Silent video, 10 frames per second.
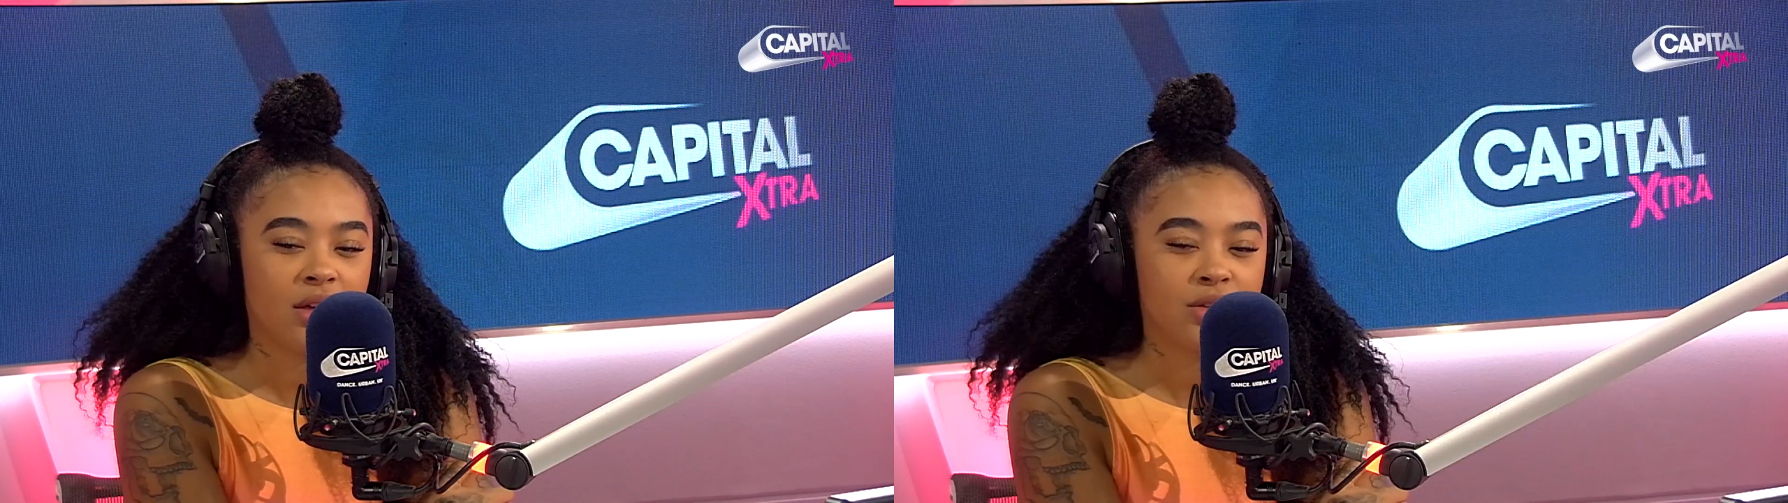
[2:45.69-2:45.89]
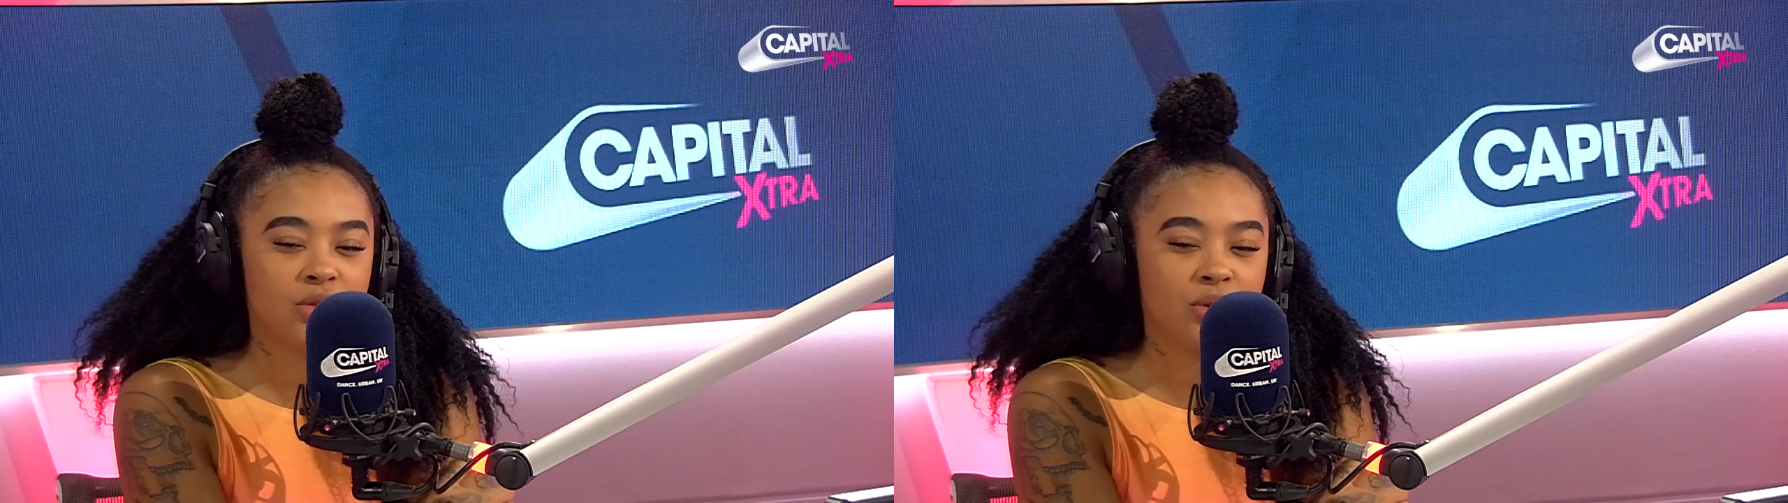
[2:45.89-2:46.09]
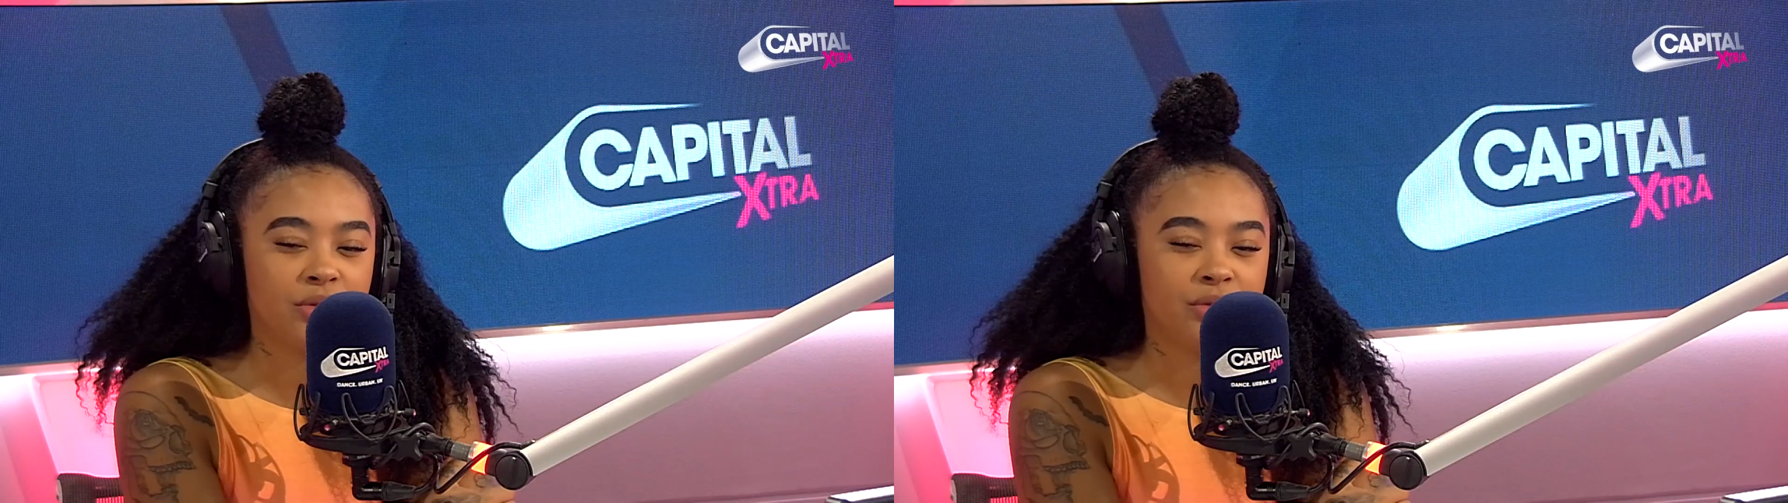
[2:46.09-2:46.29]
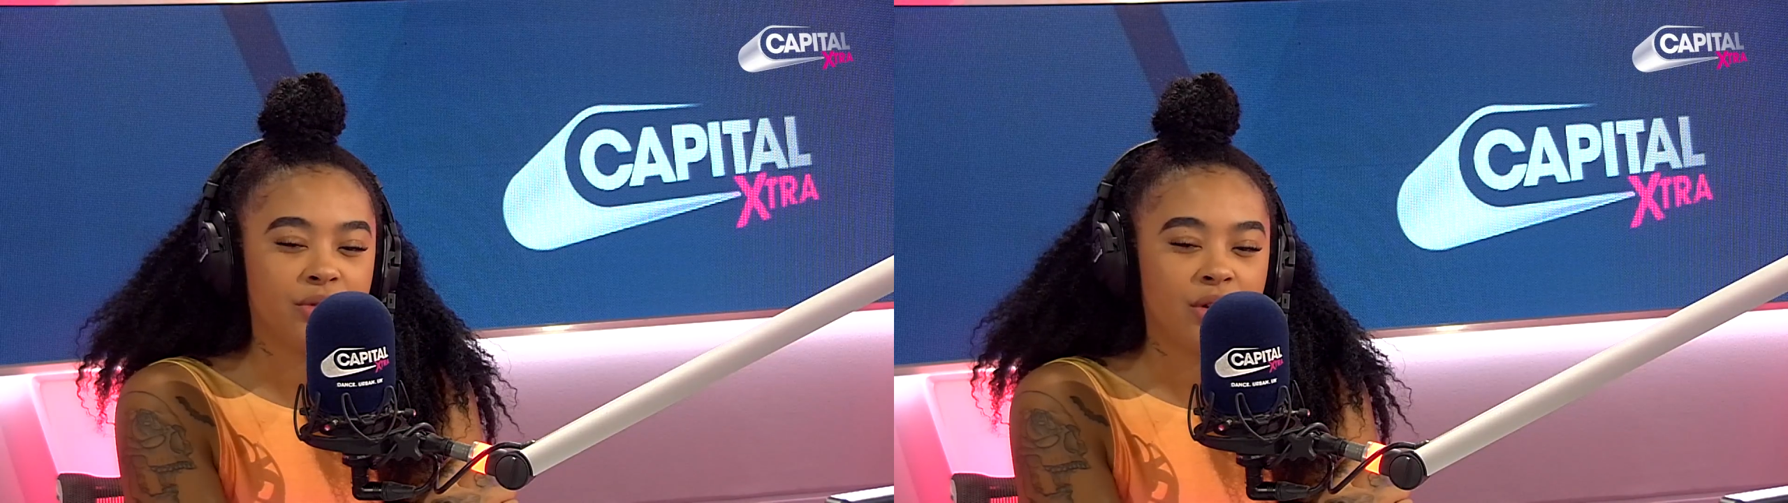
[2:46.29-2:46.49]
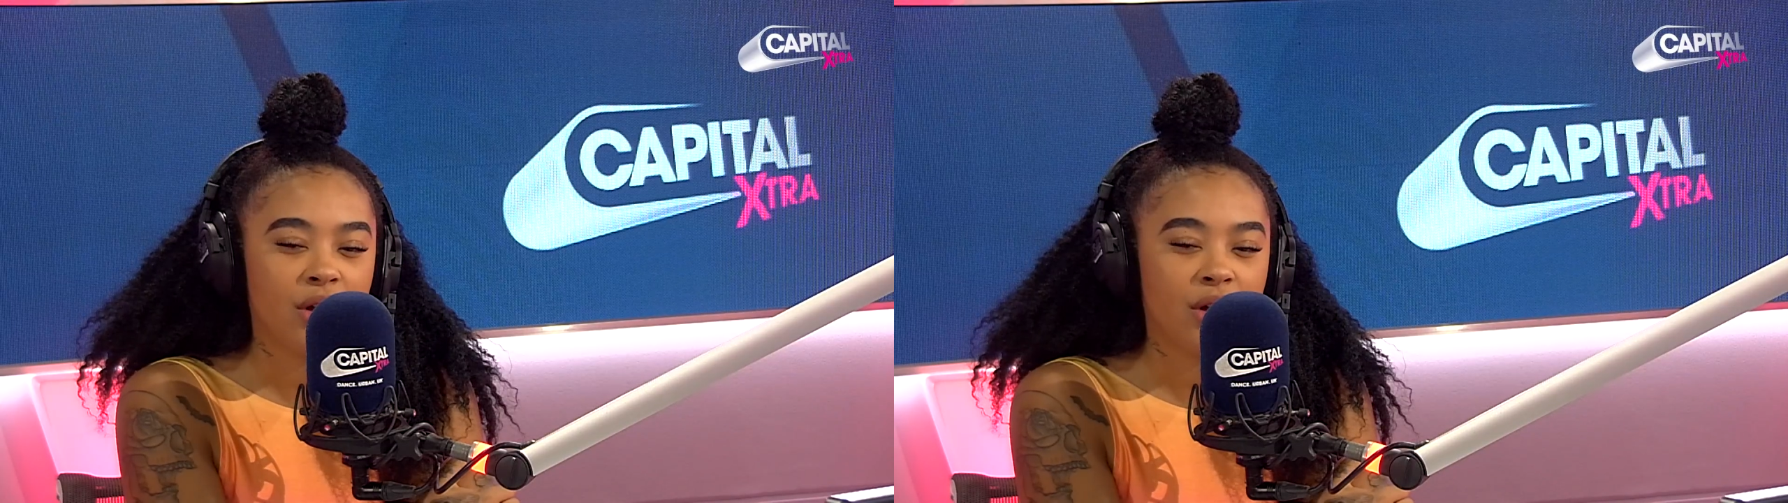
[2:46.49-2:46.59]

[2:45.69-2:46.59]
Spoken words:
sort of